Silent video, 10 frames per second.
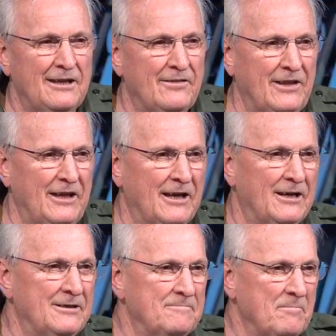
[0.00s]
The uh,
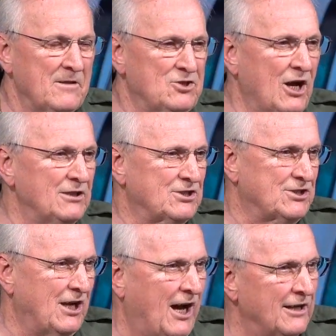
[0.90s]
John
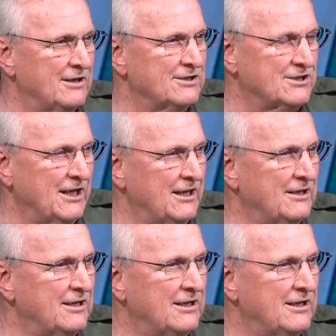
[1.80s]
Stott said,